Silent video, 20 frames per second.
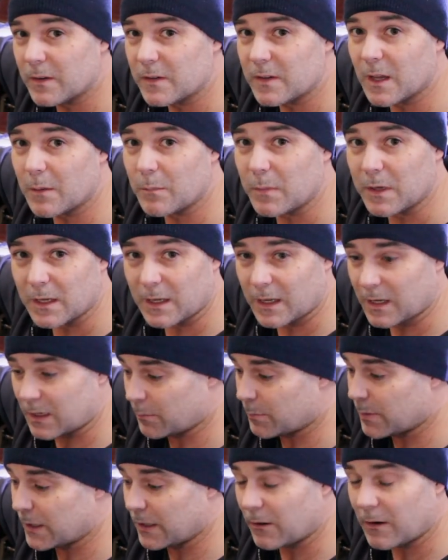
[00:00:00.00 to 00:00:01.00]
does that mean I get
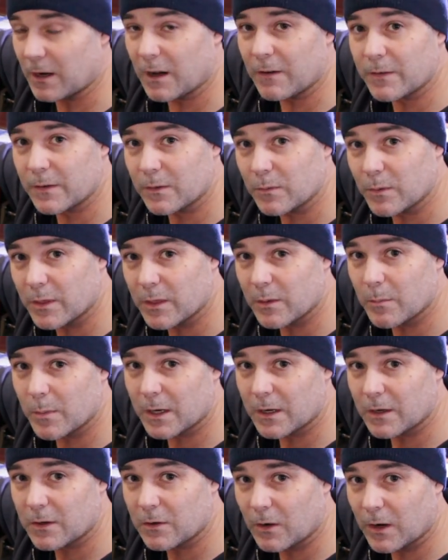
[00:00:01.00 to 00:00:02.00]
a bigger oven with the
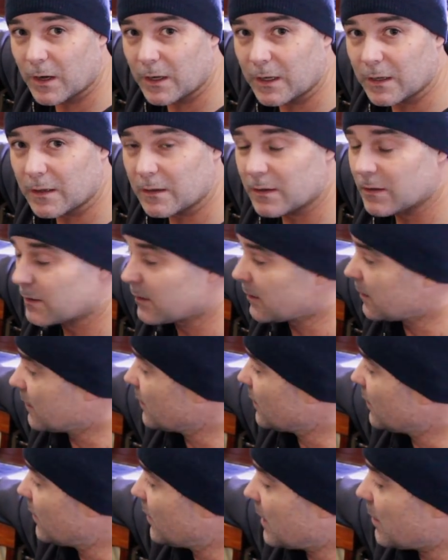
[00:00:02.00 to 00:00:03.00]
Mediterranean?
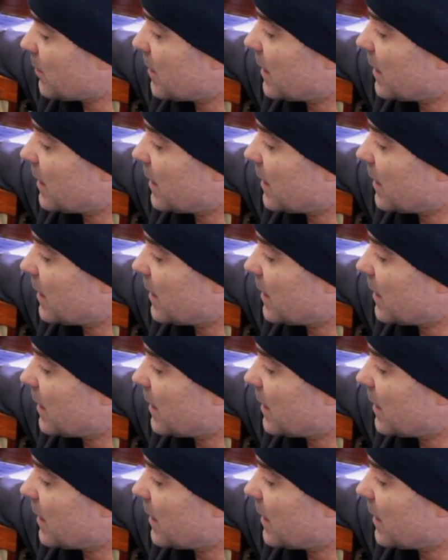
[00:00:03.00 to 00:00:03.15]
Could